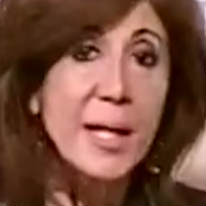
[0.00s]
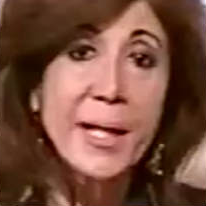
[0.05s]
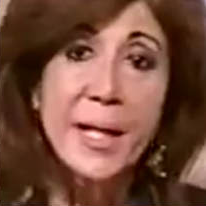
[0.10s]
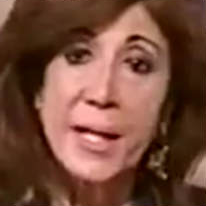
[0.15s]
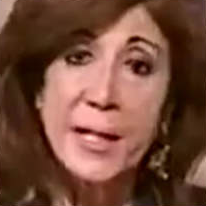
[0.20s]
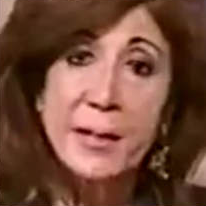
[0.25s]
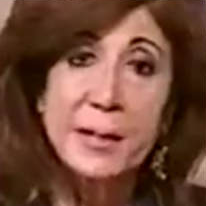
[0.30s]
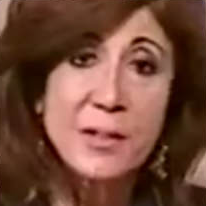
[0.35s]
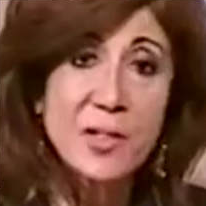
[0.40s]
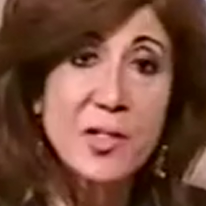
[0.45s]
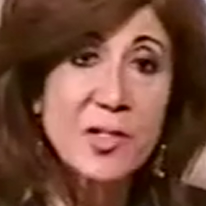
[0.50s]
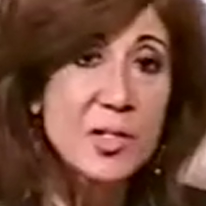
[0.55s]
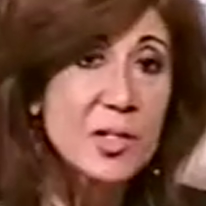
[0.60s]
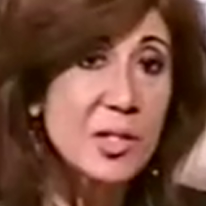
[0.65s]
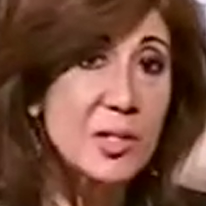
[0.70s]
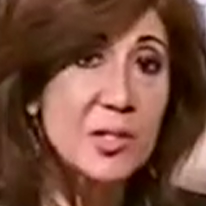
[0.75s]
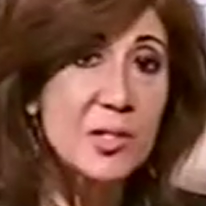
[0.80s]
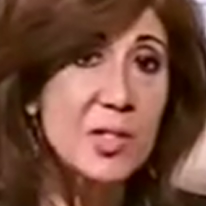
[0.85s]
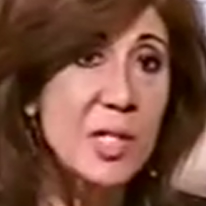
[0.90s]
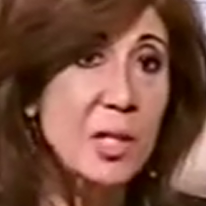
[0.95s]
I had this
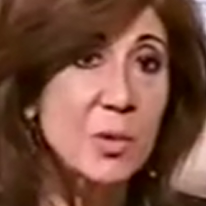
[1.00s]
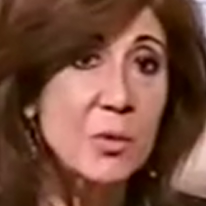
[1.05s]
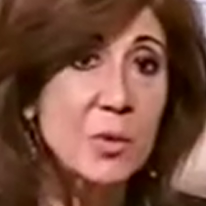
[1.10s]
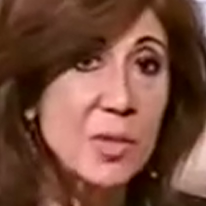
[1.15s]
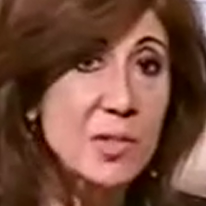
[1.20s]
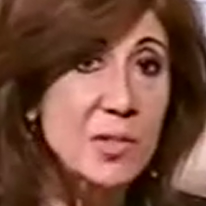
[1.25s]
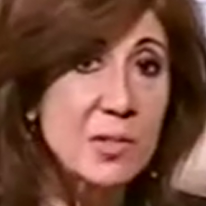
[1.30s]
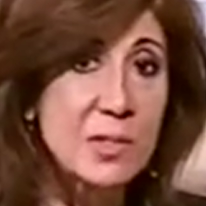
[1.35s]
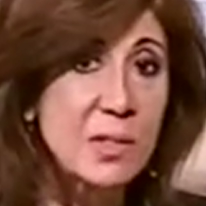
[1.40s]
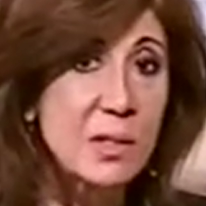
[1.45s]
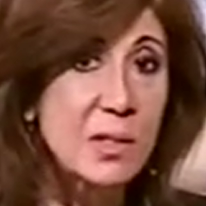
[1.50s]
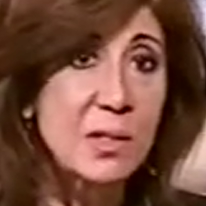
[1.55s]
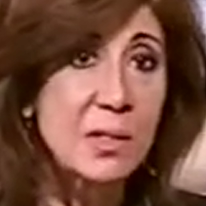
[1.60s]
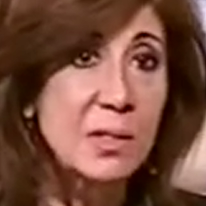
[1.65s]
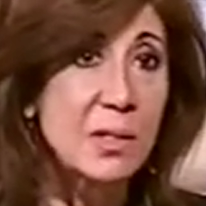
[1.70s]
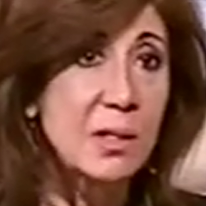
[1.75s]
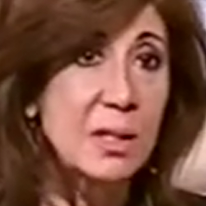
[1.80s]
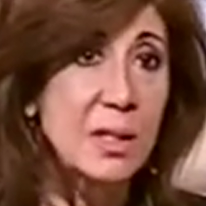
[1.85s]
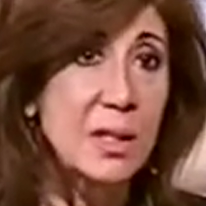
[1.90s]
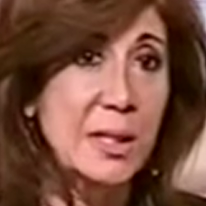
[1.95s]
since I was uh,
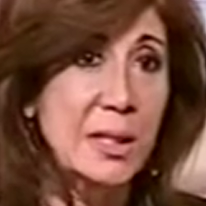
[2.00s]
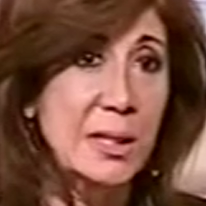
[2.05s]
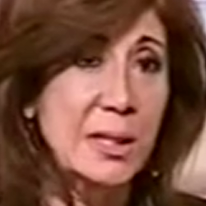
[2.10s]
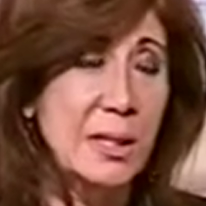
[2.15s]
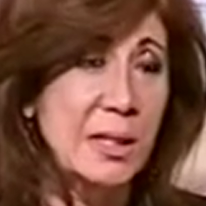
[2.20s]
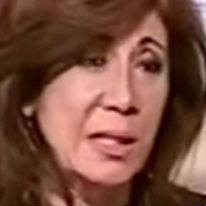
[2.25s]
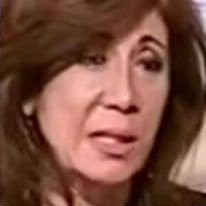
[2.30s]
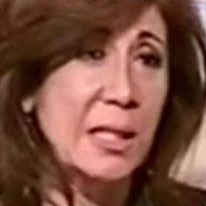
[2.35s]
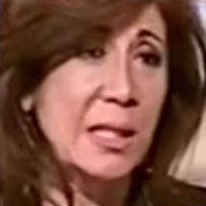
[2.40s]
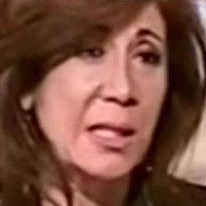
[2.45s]
a,